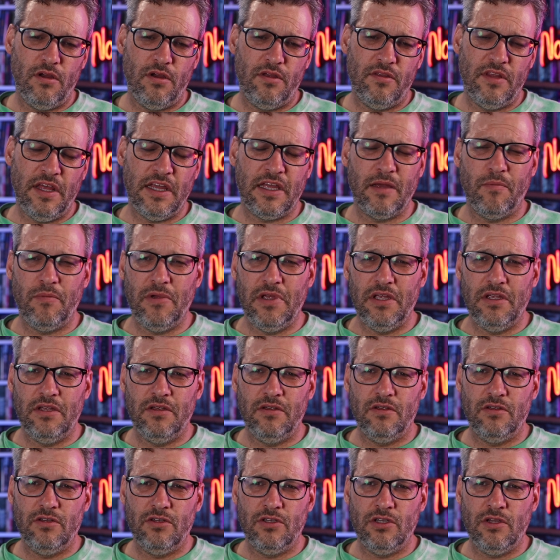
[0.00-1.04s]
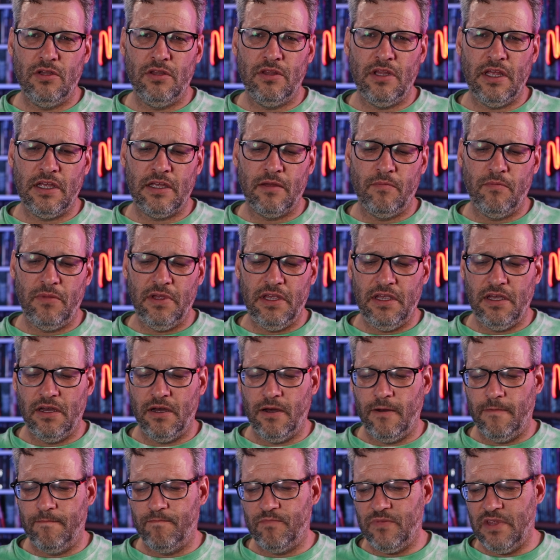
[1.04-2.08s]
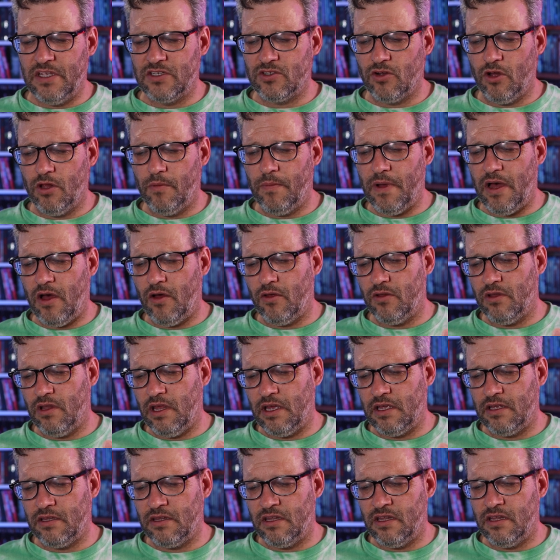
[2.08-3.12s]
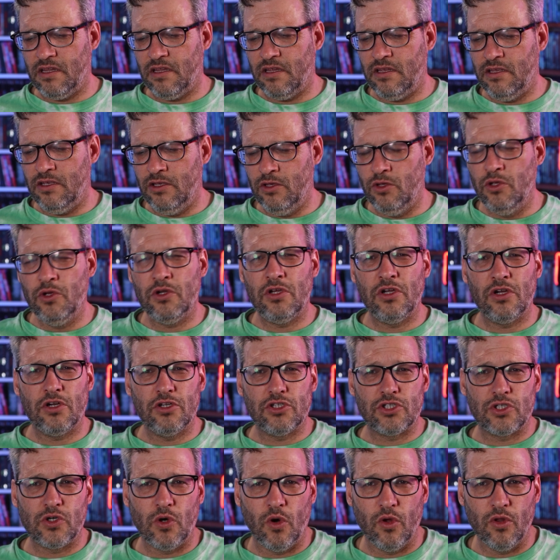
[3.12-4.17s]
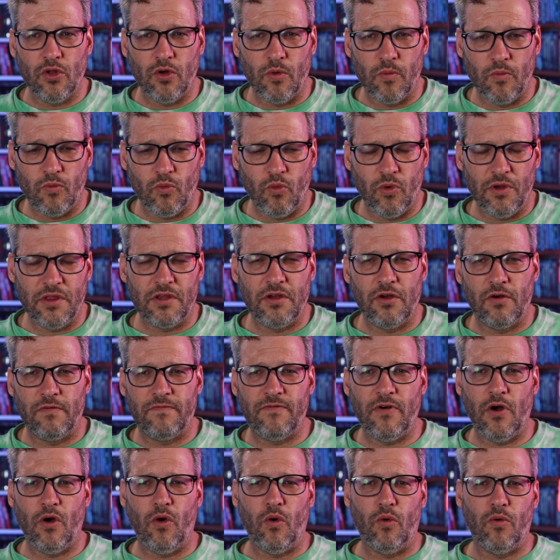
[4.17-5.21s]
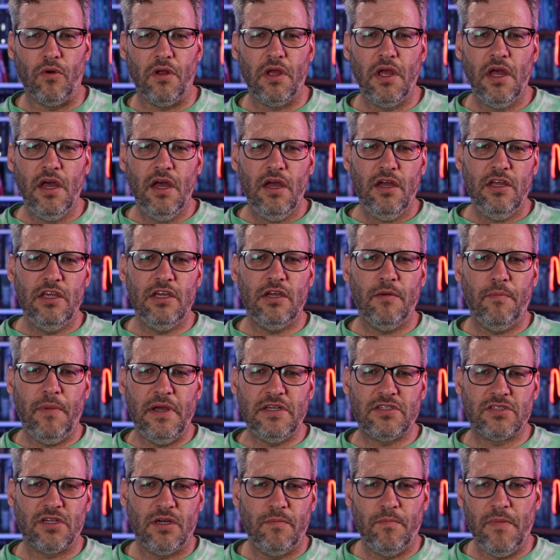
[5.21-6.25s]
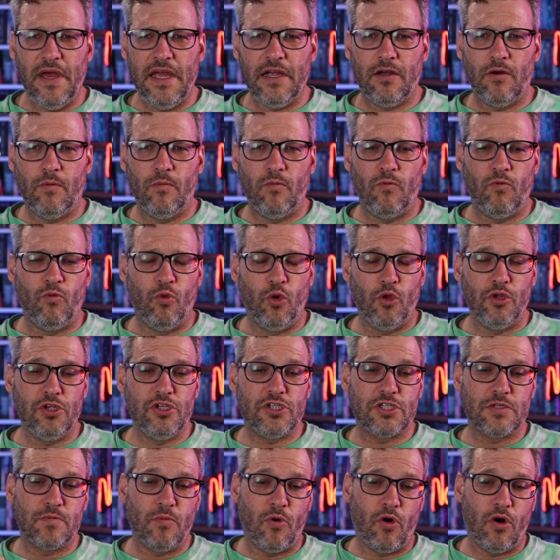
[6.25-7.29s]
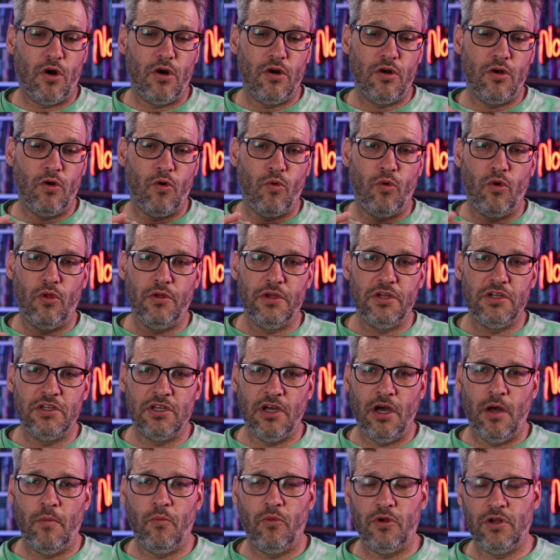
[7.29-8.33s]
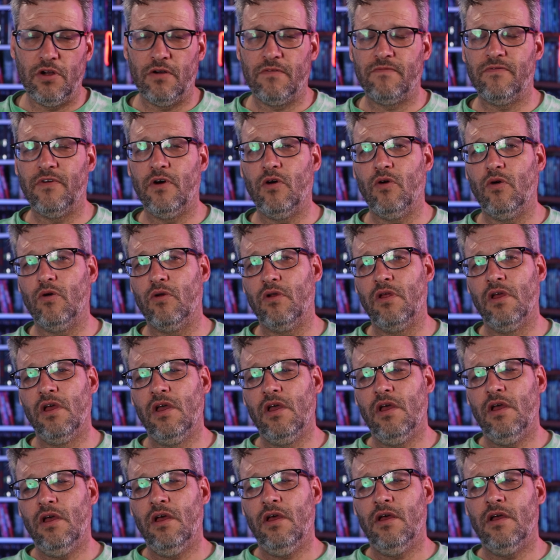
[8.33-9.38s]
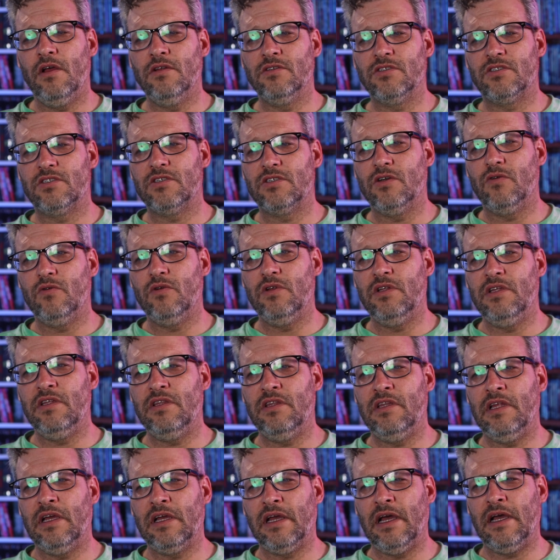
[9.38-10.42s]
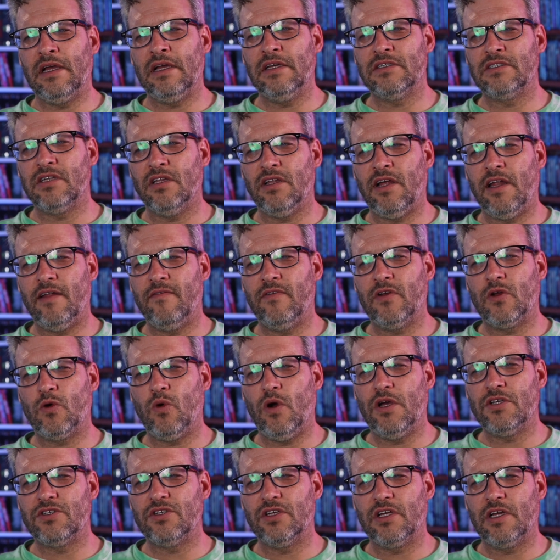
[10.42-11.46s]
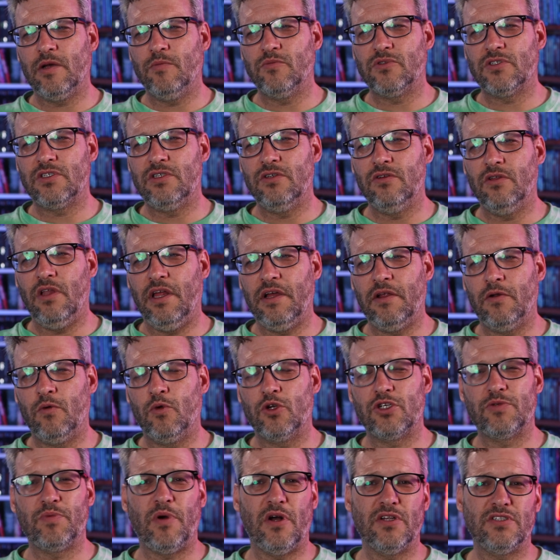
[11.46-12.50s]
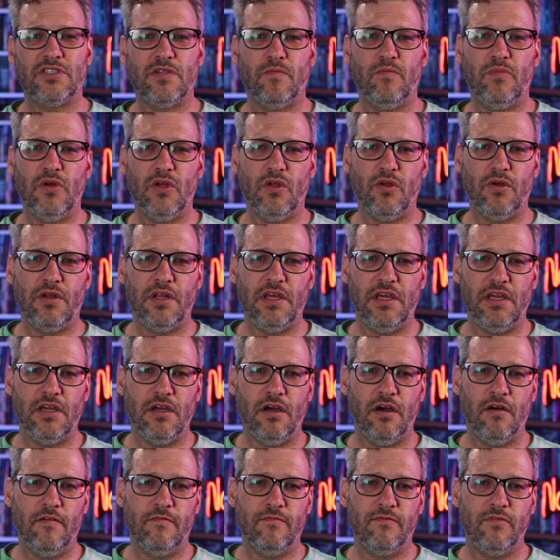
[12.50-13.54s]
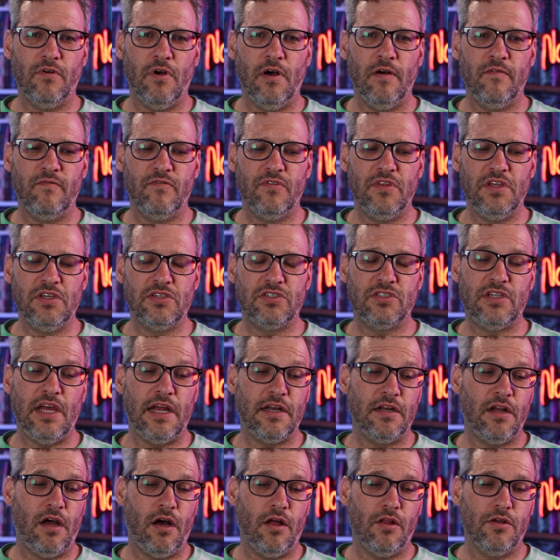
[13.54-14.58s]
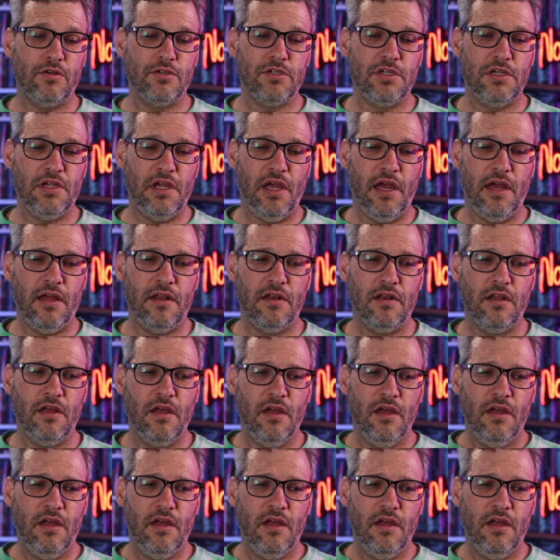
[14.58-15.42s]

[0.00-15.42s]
they can be it's all about, like, you can control them with your phone. You can basically make them really smart or really dumb with your phone. And so I guess a lot of the question comes to, like, the responsibility of this technology, and